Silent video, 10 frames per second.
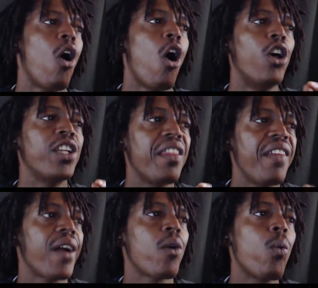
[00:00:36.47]
on
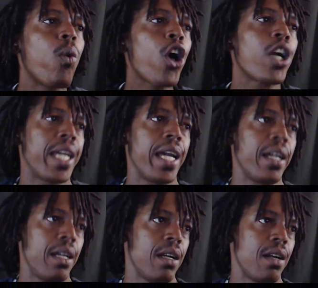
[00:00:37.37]
their
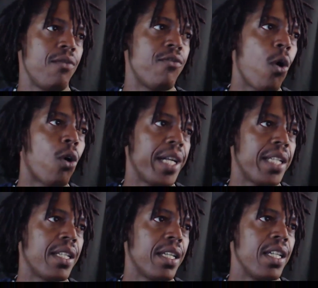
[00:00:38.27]
working for it.